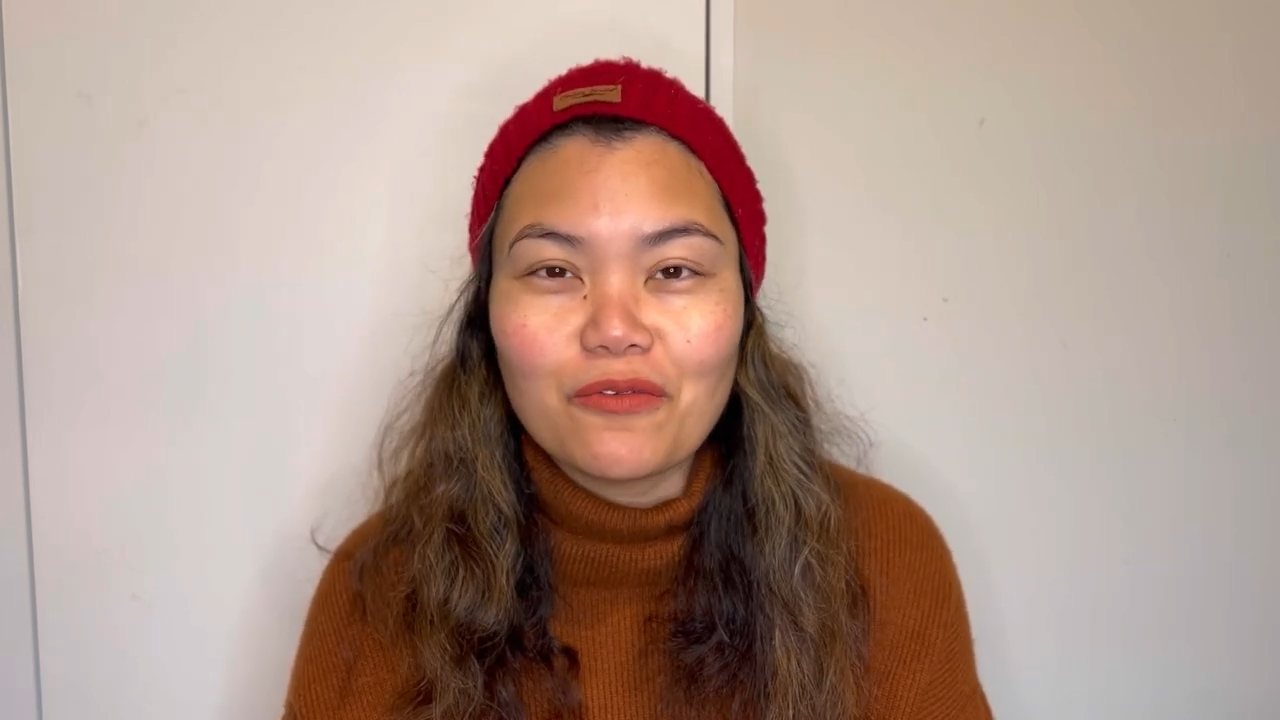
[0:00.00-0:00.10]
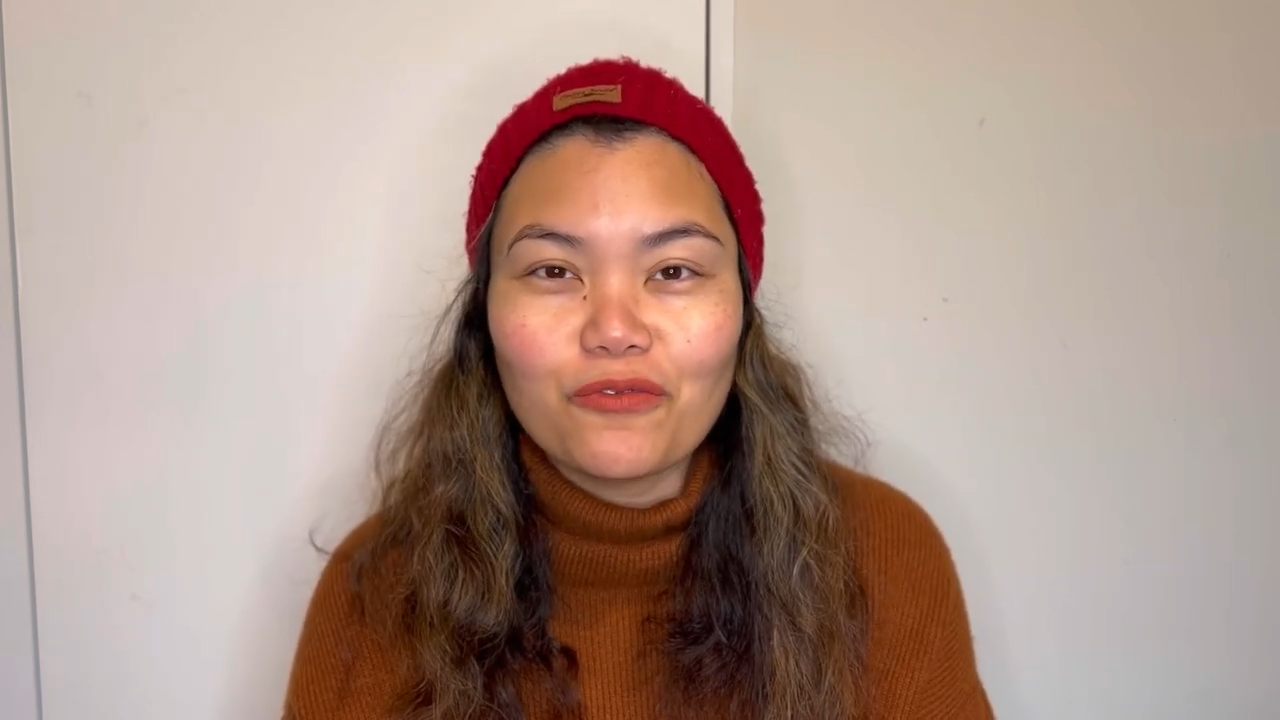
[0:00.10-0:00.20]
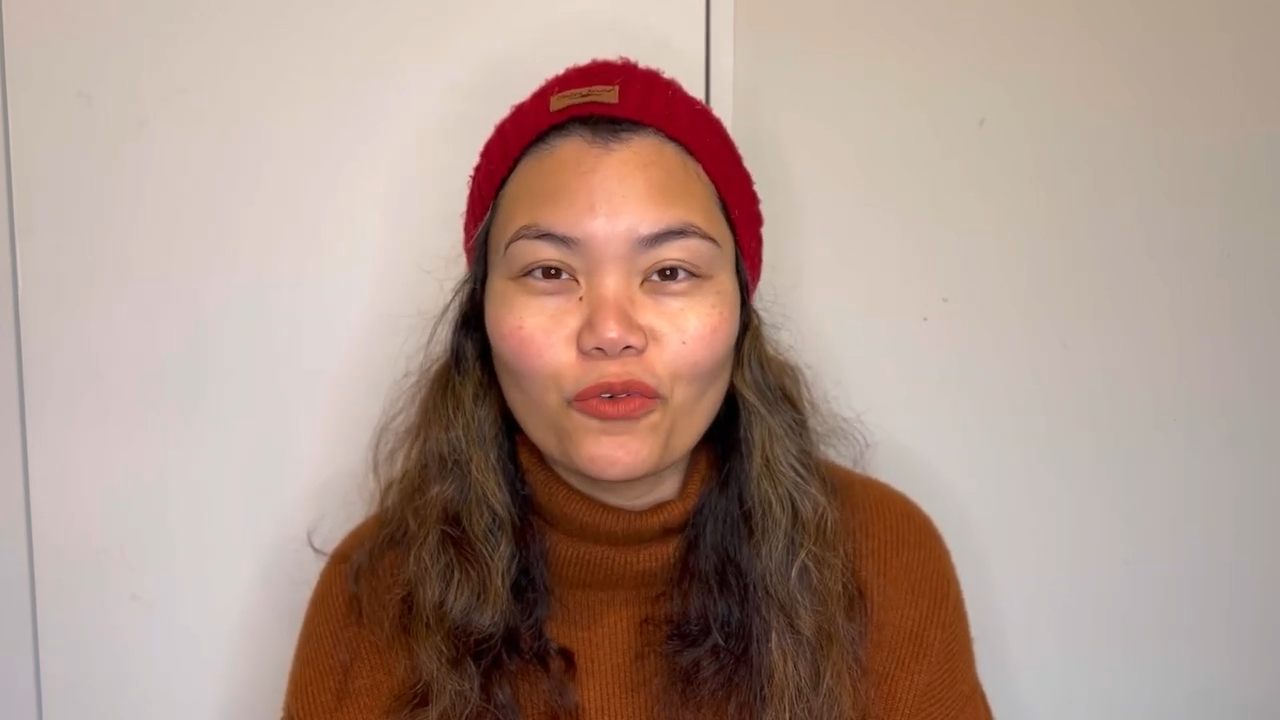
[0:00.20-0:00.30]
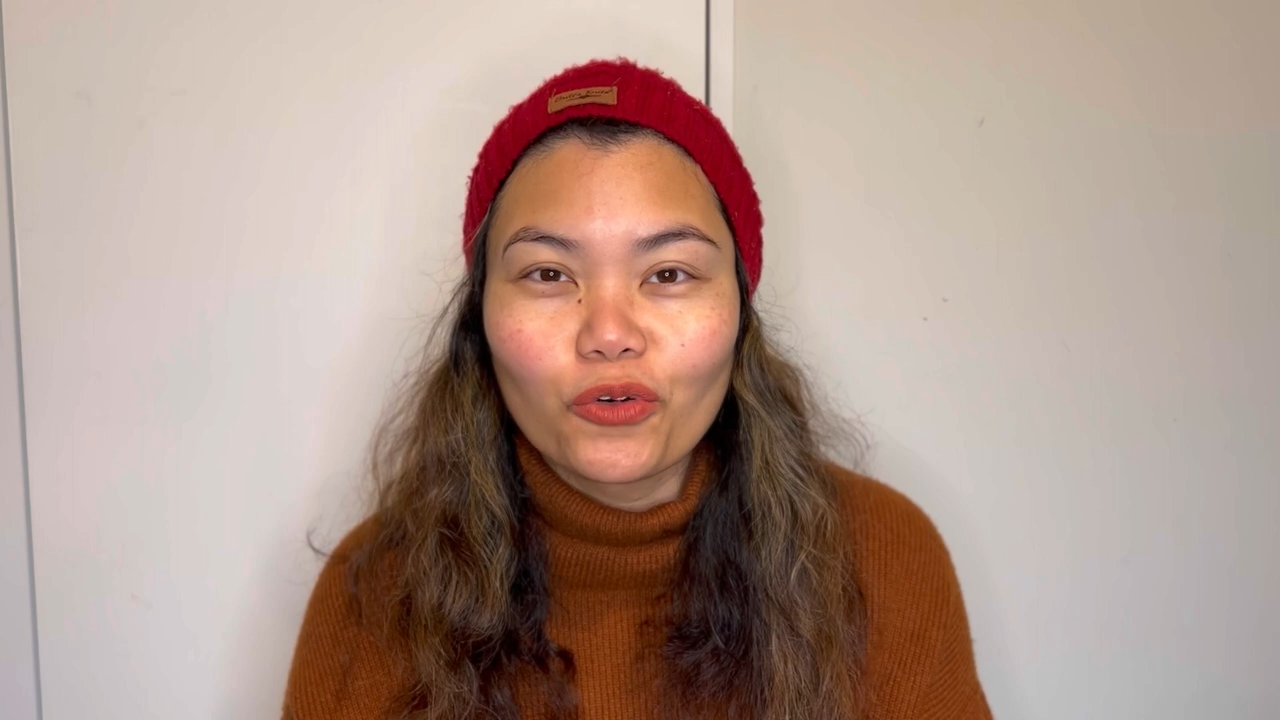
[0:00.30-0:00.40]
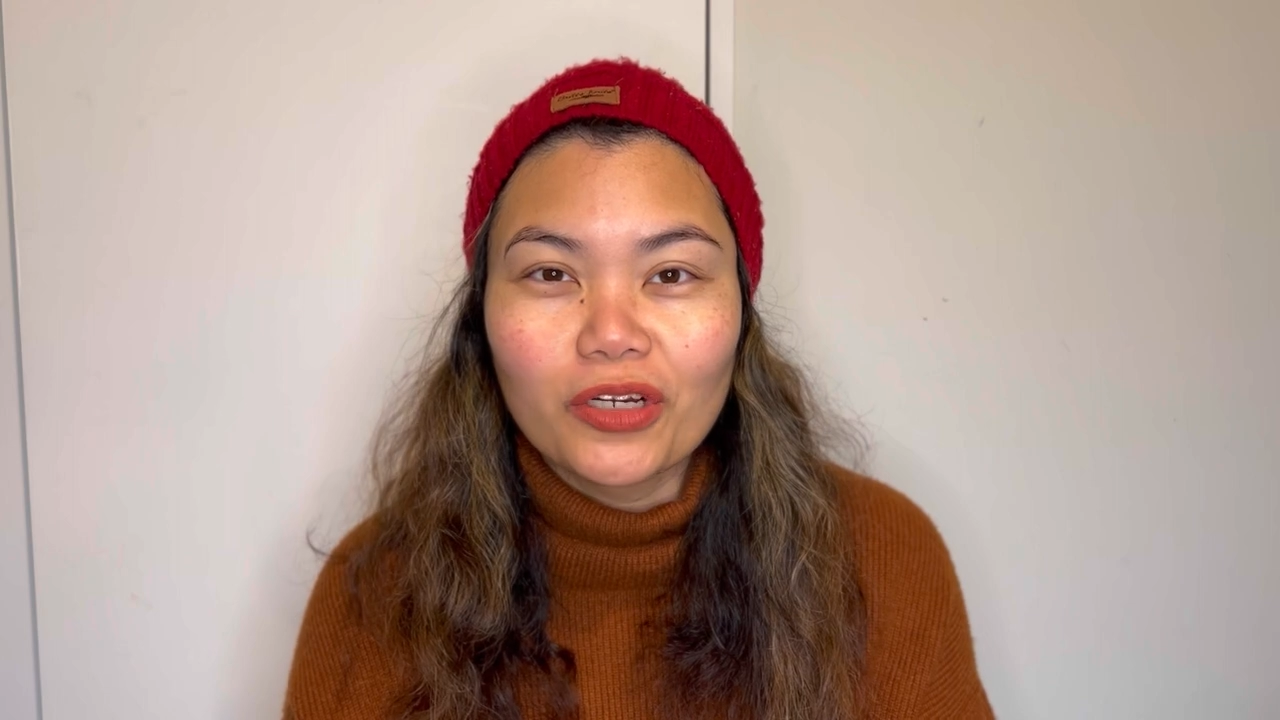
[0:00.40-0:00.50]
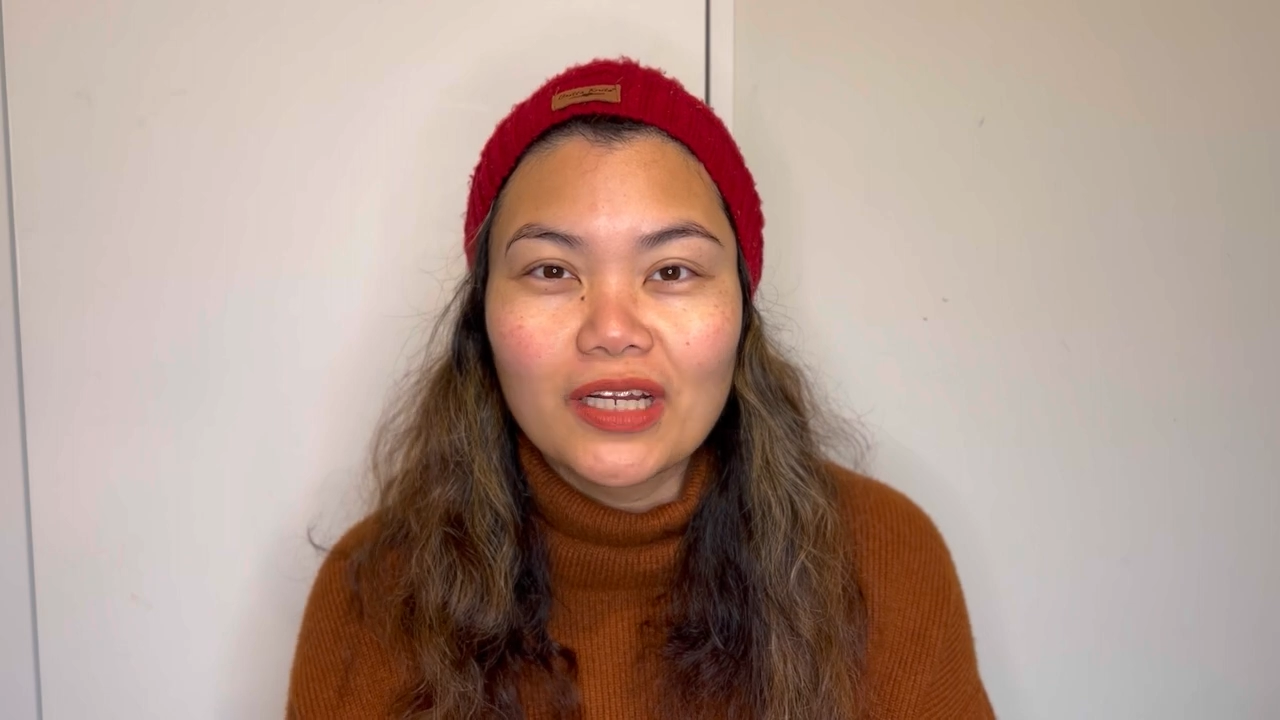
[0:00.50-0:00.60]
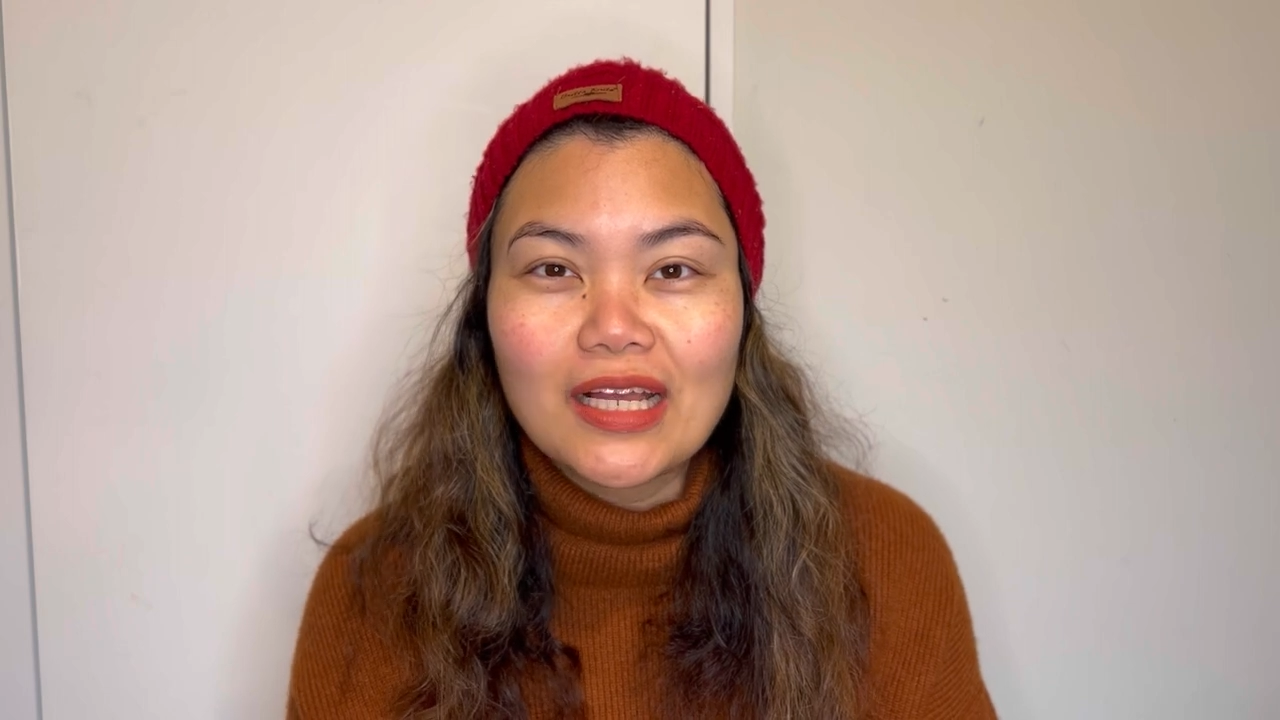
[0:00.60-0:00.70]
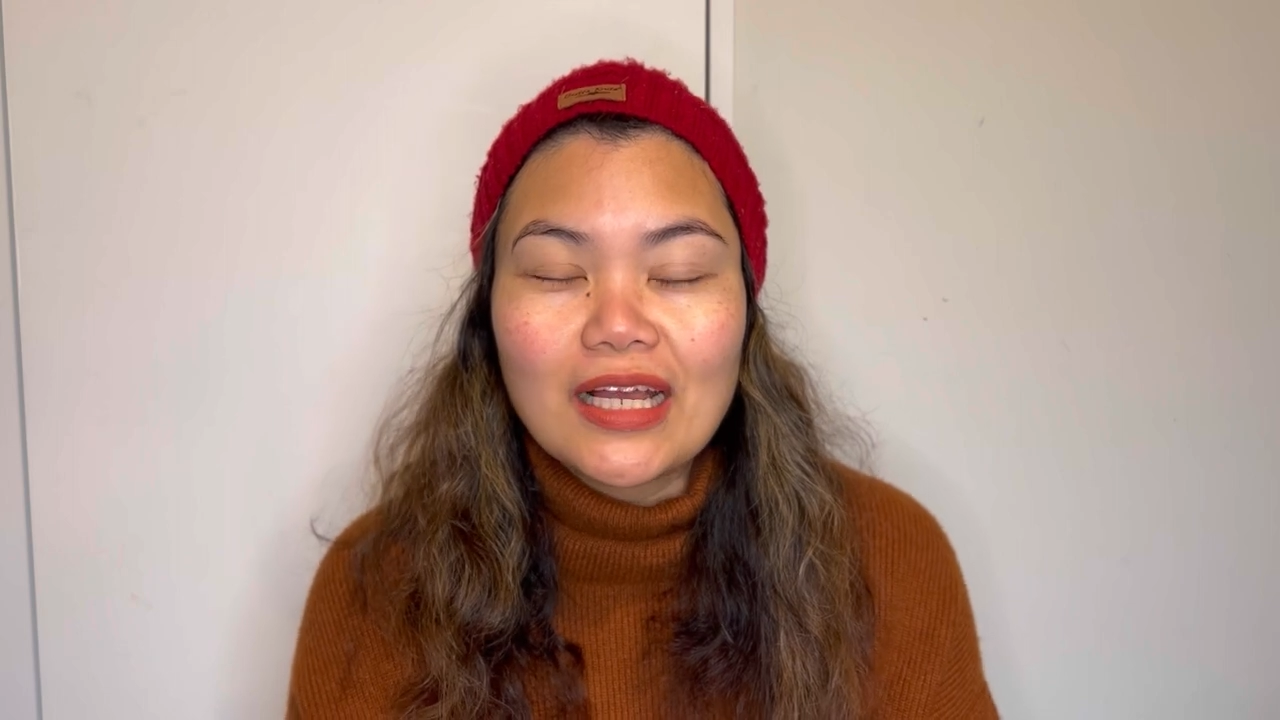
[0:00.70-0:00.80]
for,